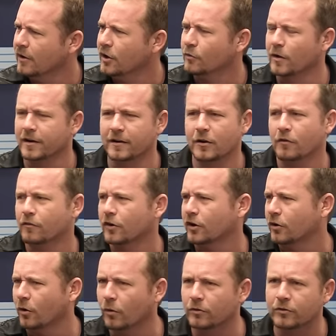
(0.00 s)
Run it over a
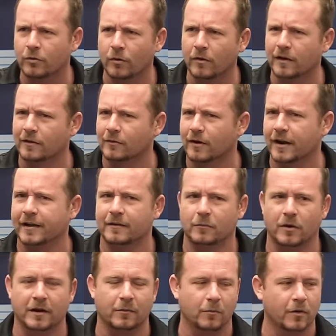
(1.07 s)
cold coil, right? And what,